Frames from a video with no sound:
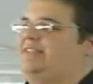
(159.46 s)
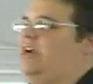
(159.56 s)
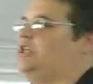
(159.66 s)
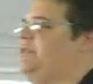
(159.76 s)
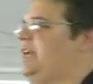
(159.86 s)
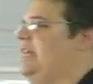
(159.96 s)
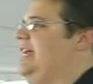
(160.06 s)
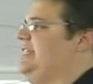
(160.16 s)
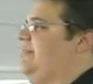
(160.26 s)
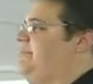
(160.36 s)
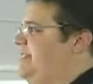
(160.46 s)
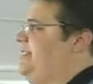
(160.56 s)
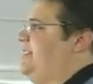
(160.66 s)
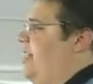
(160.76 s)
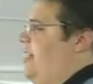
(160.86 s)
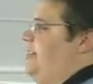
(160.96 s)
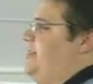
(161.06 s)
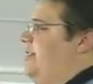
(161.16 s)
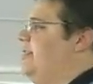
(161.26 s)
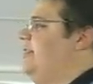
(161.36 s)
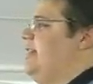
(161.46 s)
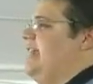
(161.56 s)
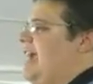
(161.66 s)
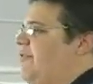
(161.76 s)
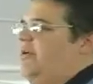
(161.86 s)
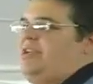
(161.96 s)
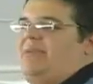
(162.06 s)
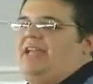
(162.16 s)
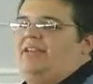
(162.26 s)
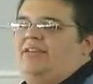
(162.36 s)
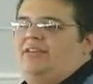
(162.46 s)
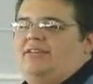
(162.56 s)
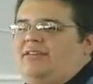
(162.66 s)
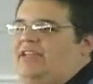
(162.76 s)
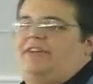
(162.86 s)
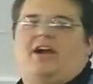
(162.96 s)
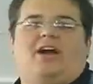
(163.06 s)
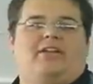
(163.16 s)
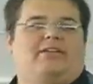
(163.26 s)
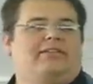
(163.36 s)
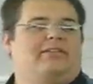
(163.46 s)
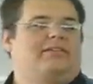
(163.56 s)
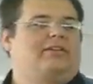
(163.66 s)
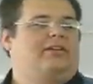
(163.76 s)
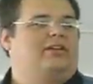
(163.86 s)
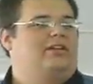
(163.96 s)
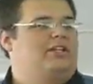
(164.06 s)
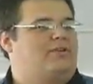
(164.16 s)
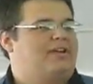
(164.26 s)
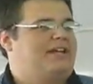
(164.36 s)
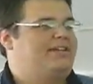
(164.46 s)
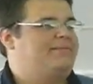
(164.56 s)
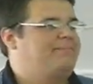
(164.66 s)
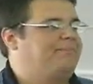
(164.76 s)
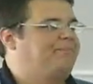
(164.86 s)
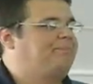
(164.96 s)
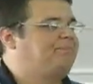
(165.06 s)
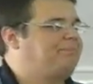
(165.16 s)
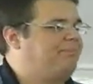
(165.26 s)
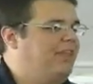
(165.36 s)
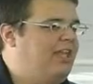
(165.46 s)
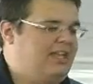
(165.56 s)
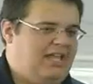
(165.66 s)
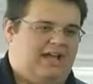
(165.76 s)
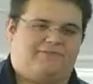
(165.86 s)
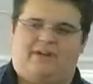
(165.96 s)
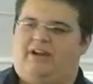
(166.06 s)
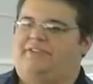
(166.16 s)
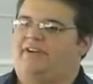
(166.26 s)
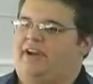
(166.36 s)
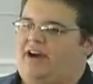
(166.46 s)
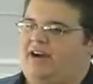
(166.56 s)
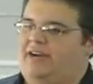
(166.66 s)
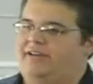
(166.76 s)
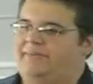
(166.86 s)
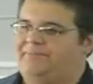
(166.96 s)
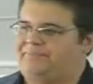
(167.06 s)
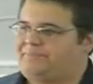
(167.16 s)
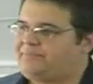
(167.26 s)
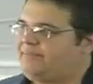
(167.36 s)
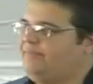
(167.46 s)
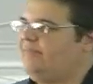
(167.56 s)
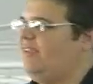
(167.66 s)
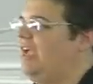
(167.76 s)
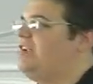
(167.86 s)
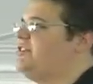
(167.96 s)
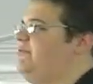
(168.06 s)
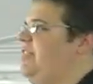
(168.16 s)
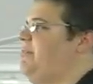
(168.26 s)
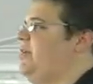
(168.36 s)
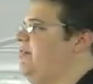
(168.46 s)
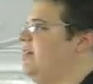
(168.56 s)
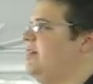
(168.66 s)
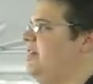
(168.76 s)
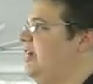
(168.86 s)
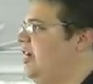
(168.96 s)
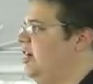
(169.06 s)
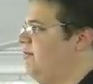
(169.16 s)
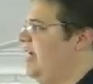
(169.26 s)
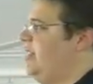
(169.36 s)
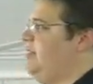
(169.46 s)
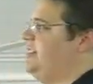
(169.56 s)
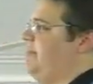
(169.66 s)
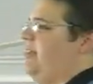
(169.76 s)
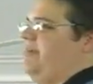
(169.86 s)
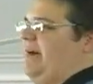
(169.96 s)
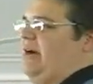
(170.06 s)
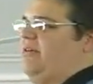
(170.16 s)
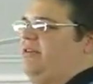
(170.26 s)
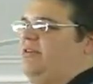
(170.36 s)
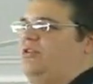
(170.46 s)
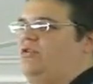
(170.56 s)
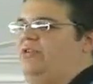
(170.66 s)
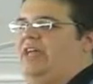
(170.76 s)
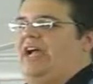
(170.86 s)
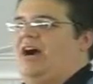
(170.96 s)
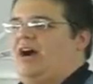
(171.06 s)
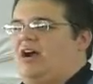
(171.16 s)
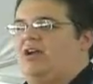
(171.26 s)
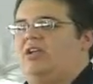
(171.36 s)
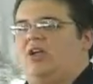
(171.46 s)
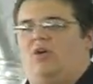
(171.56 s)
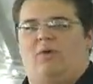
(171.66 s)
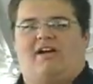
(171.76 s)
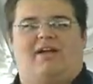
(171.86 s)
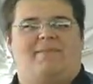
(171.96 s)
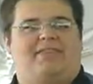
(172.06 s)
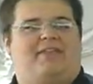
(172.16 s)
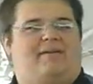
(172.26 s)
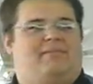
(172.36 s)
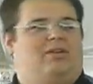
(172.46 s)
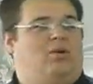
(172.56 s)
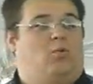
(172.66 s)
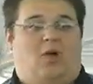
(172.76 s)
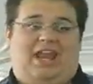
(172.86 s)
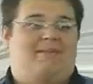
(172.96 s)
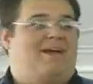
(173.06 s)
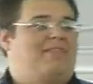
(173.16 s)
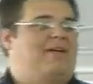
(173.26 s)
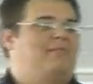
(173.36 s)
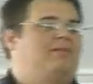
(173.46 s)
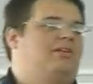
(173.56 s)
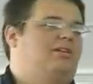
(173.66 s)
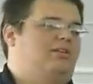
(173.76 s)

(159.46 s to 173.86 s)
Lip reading: It starts with collecting business cards. Everyone you meet, get the card. You know what I did? After I got their card, flip it over, write a little something about who they are, where I met them, when I met them,